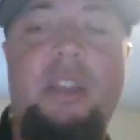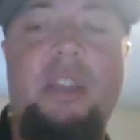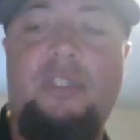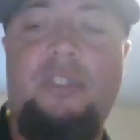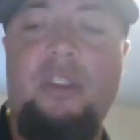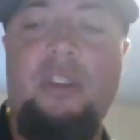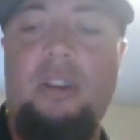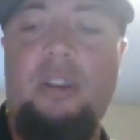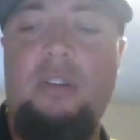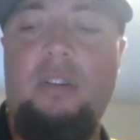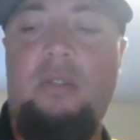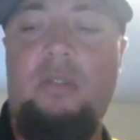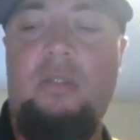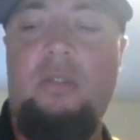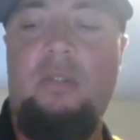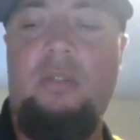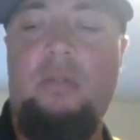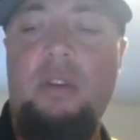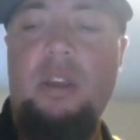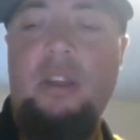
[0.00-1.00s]
he's going
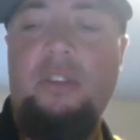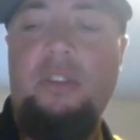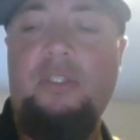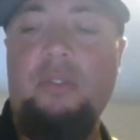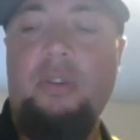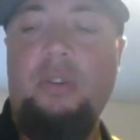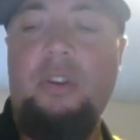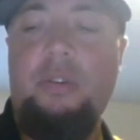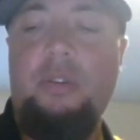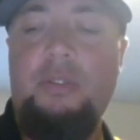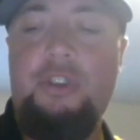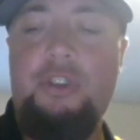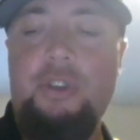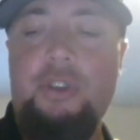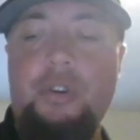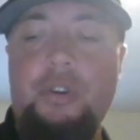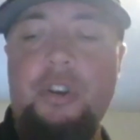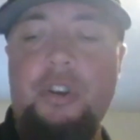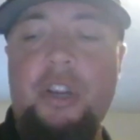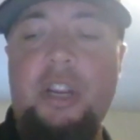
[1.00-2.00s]
into
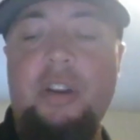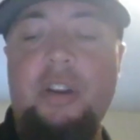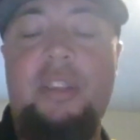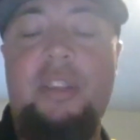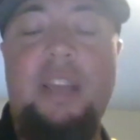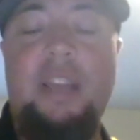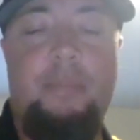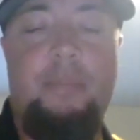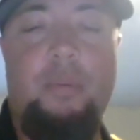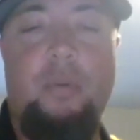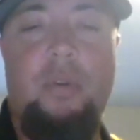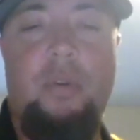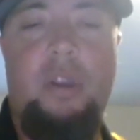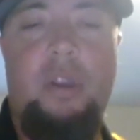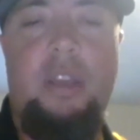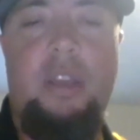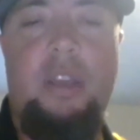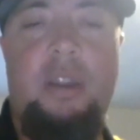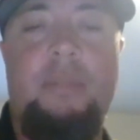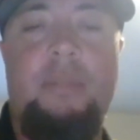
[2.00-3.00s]
his junior year at that
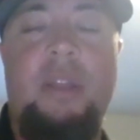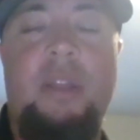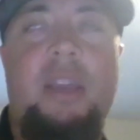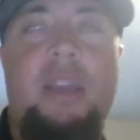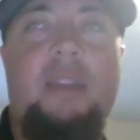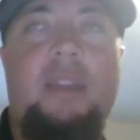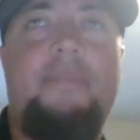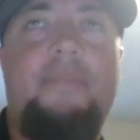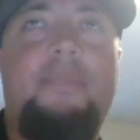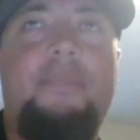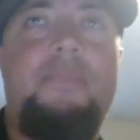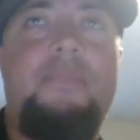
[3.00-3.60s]
point. And I'm like,